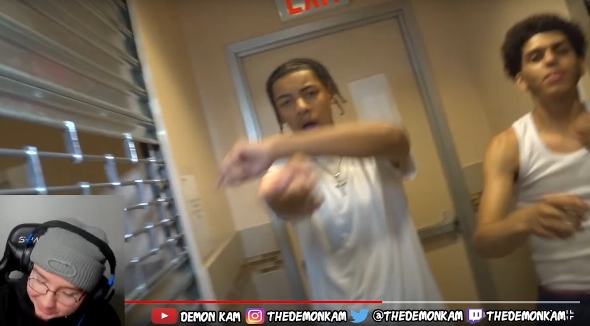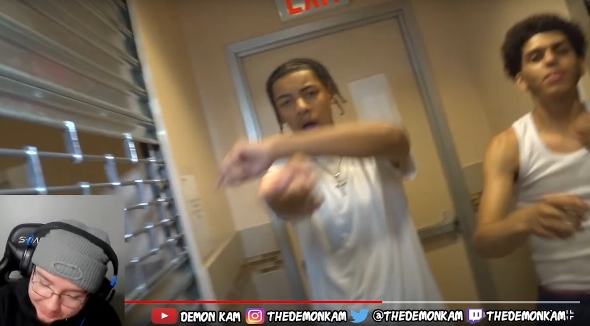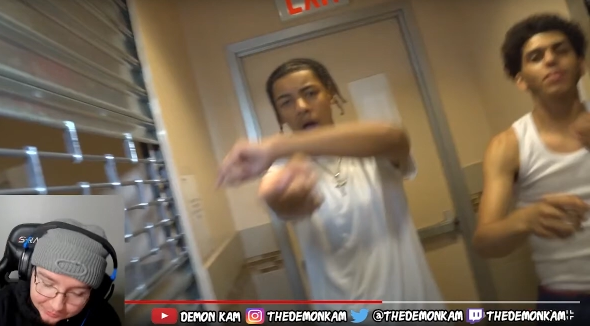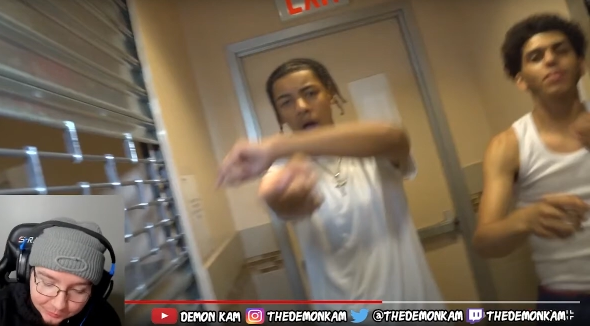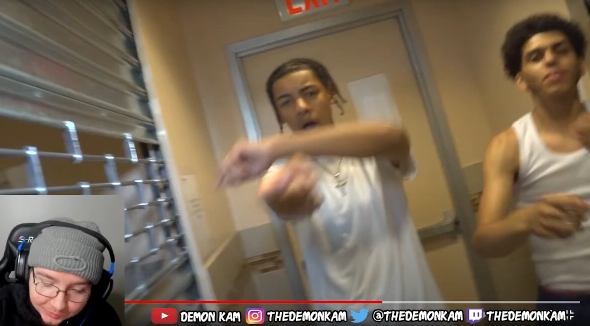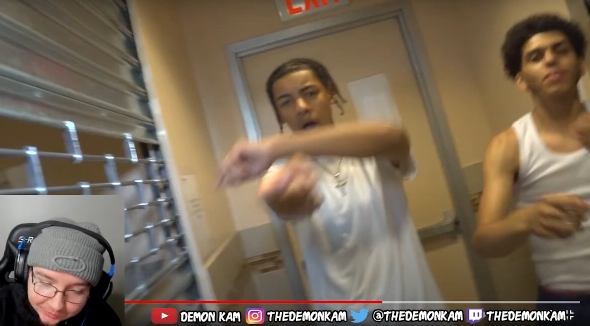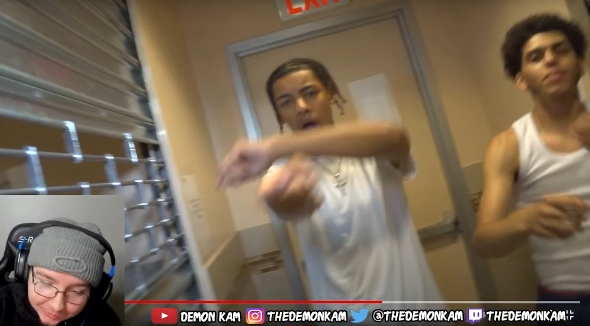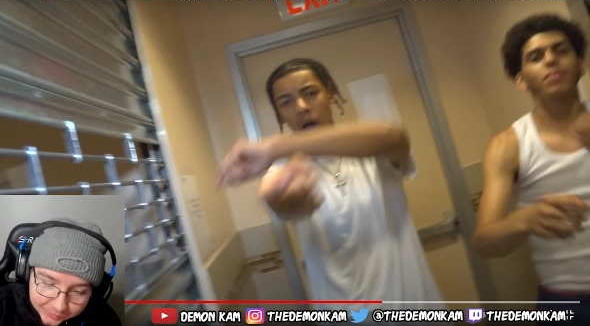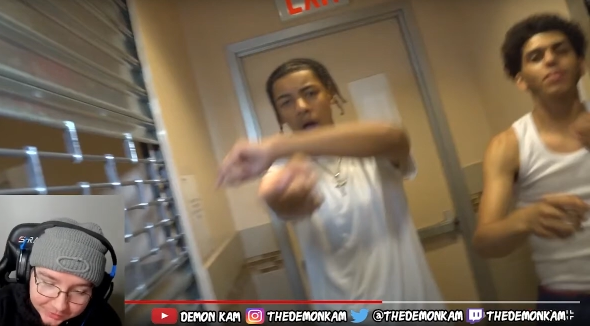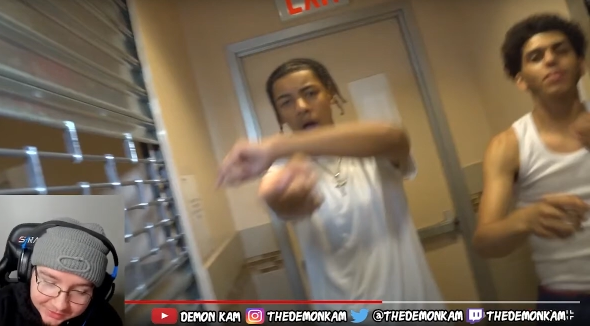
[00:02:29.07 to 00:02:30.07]
Speaker 1: the ops,
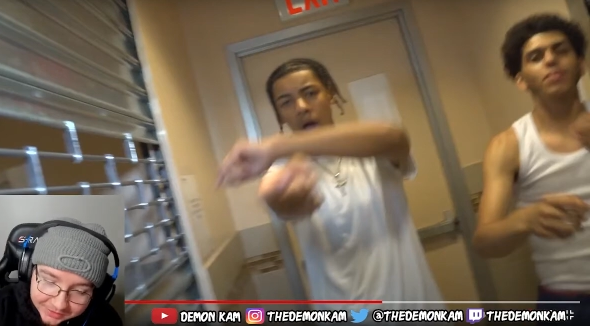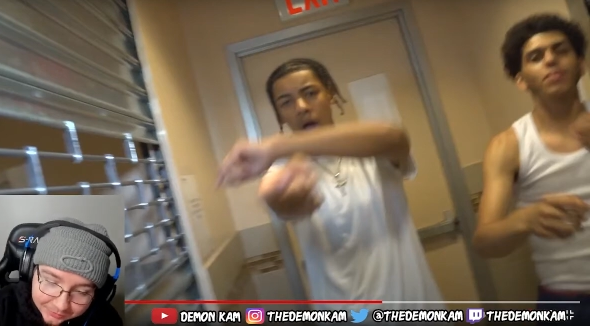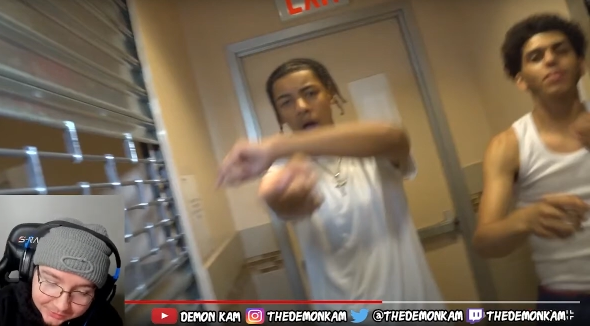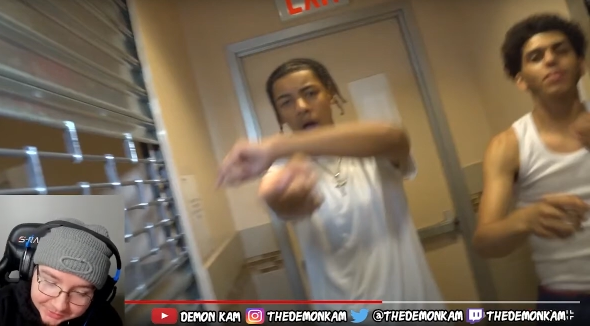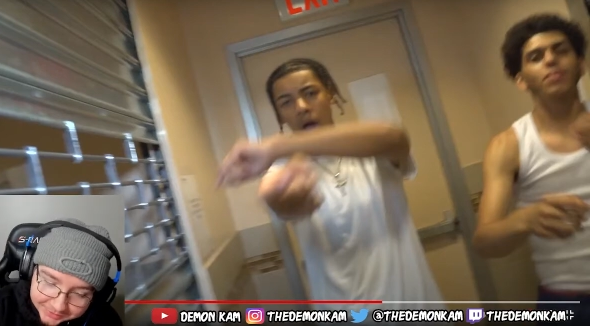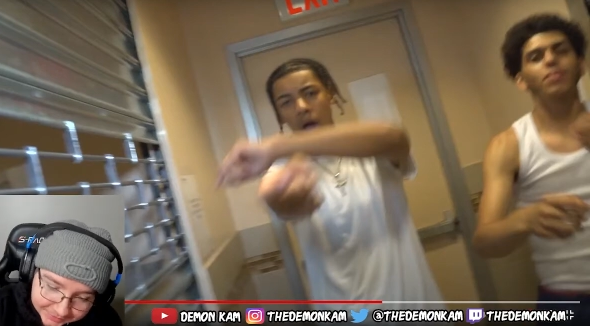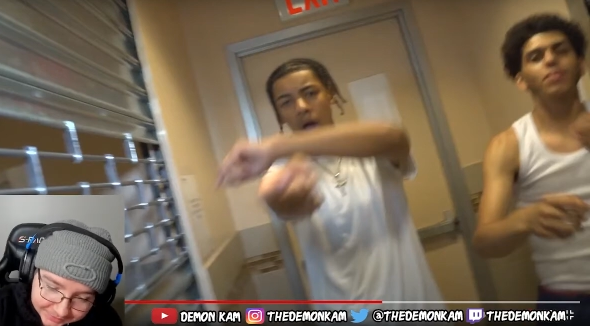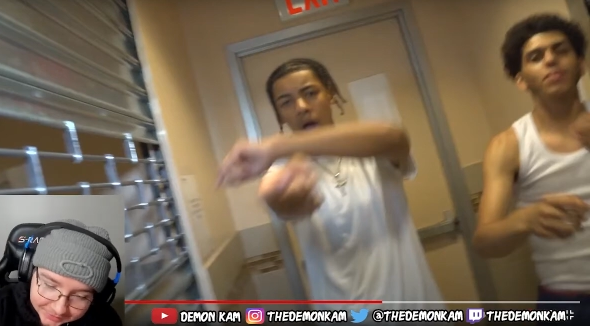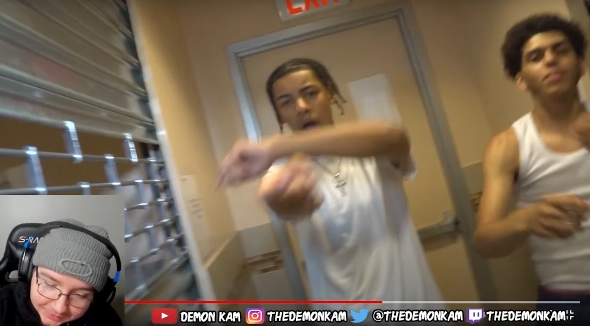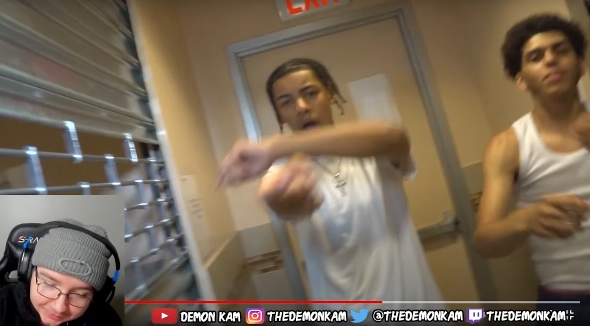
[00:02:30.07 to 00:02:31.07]
whatever. But he ain't really dissed
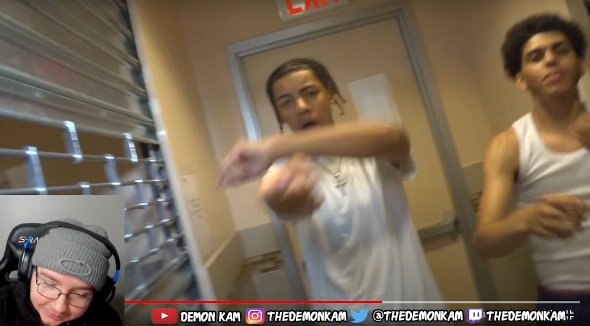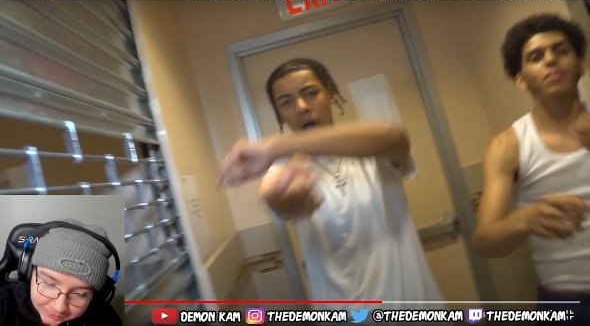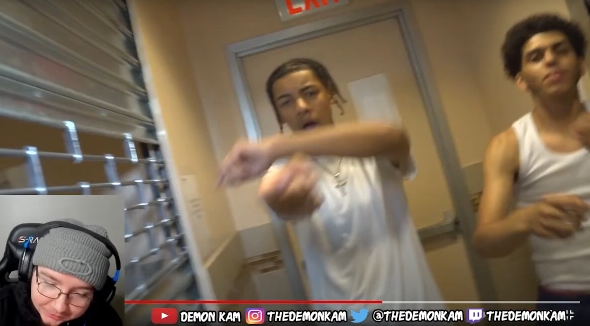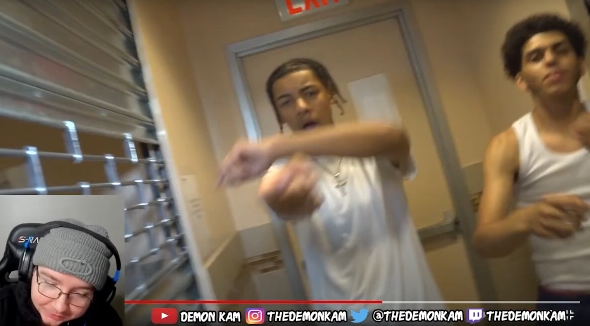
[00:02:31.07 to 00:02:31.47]
the dead and I'm